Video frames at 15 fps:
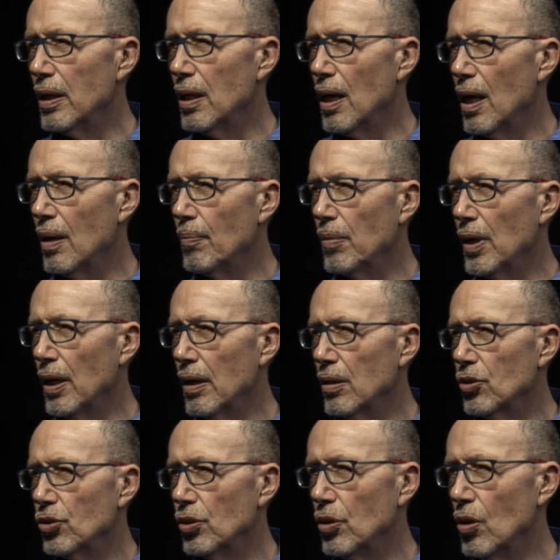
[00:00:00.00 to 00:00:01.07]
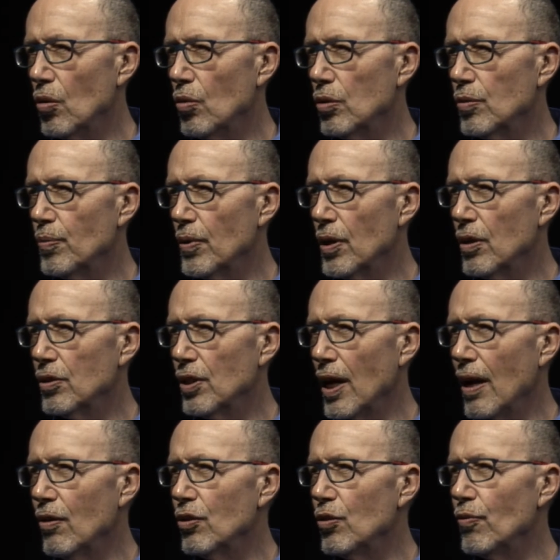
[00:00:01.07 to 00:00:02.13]
complex, you know, is because
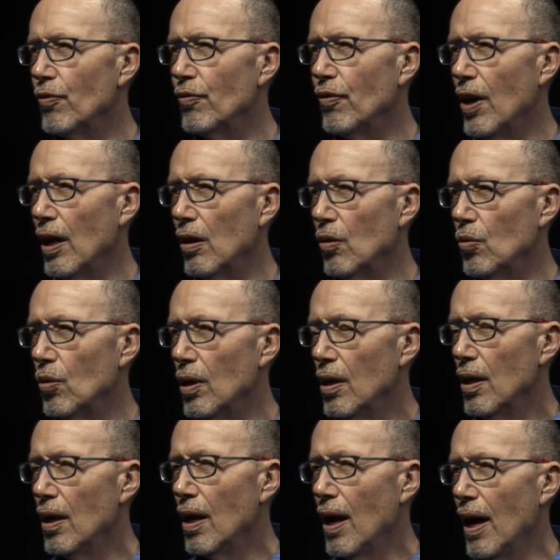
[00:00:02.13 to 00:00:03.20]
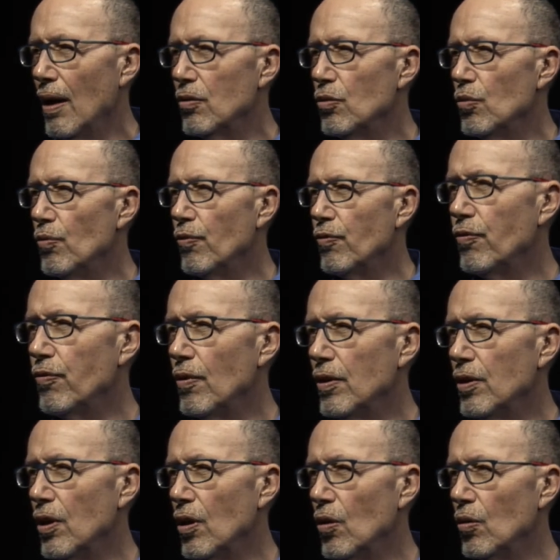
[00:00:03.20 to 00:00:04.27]
how do you follow, how do
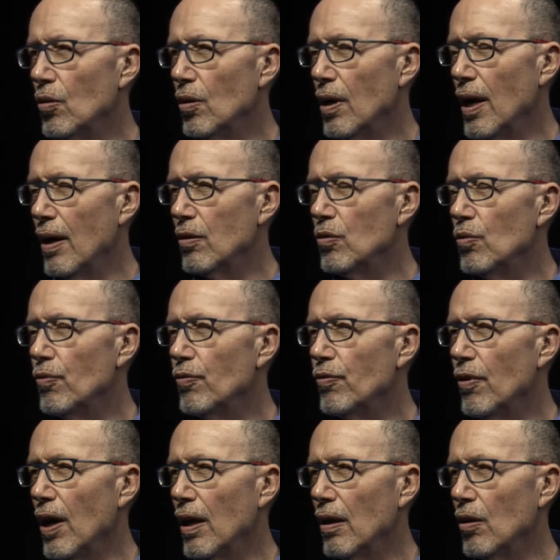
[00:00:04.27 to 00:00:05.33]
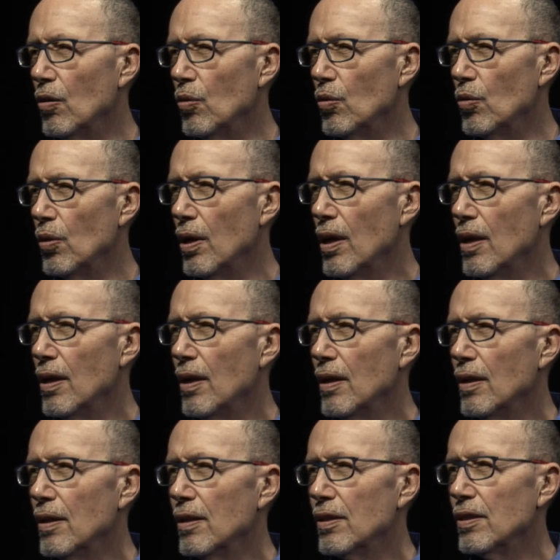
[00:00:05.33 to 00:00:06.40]
you follow
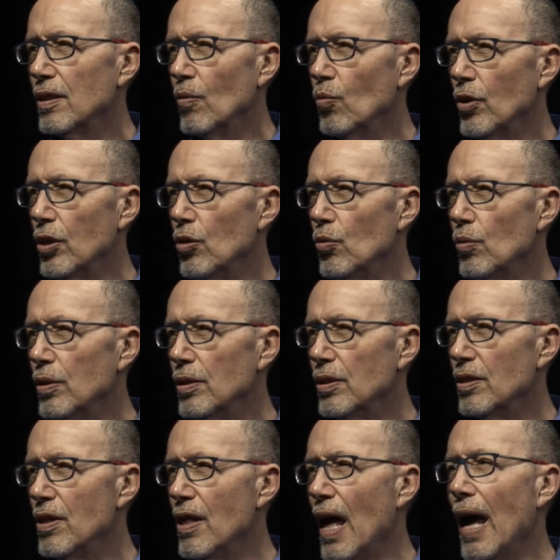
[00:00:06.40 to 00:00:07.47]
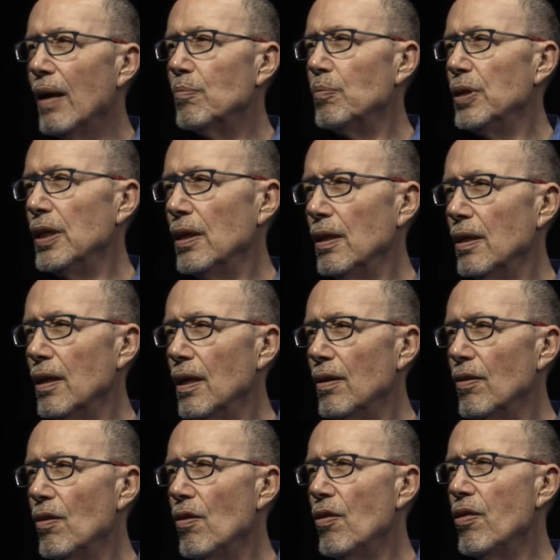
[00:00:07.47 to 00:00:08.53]
someone who is that big
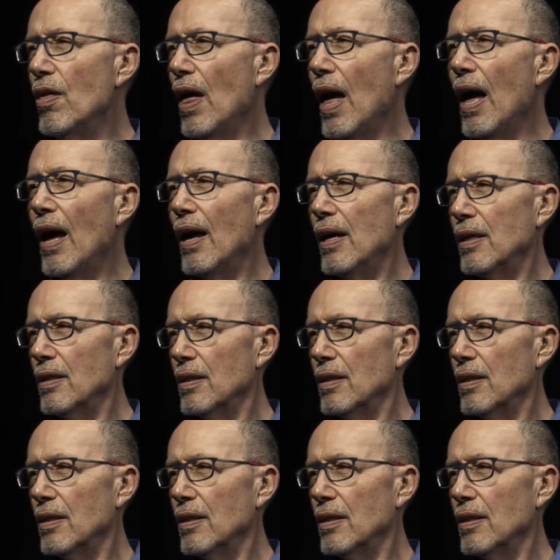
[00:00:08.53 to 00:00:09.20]
and that